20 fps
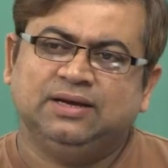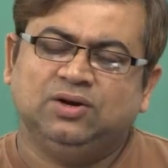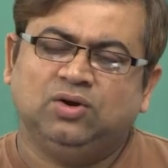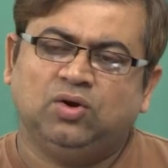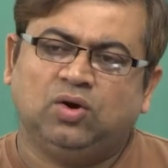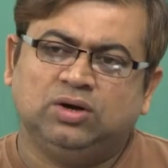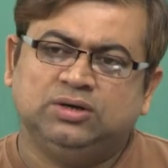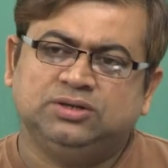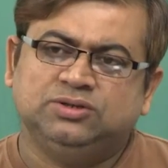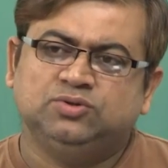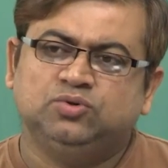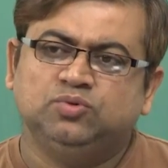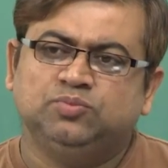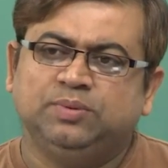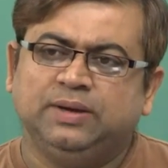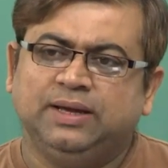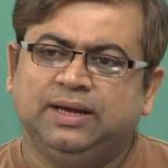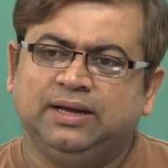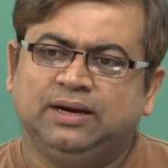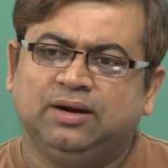not to
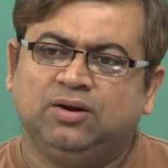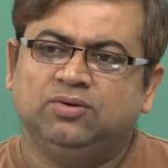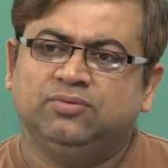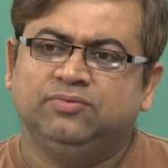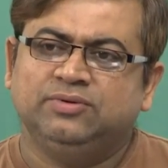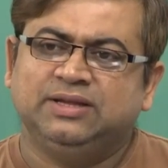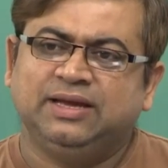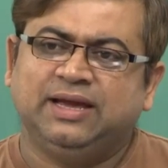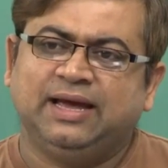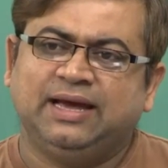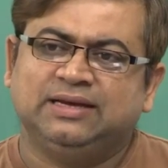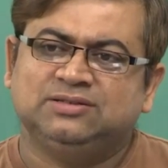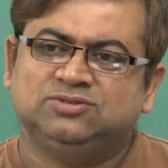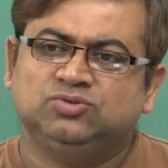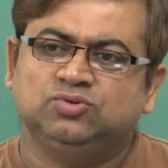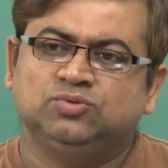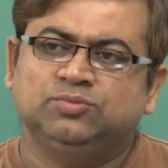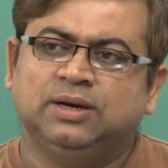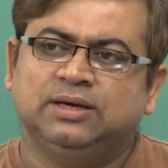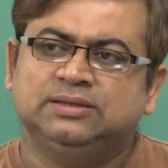play around with the gas
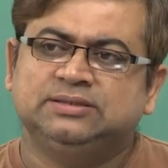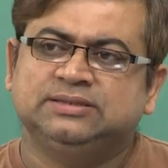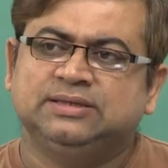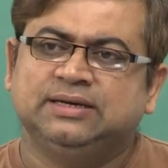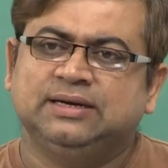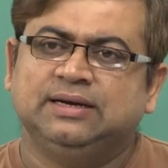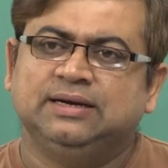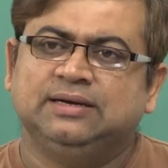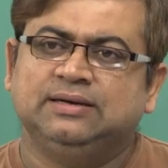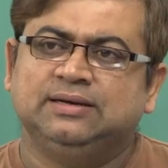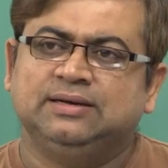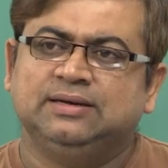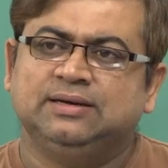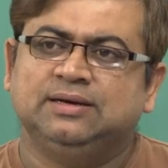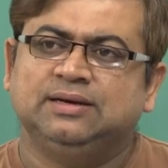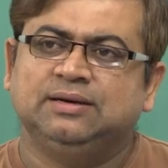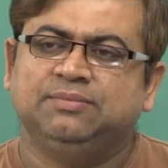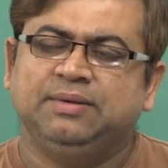too much and uh,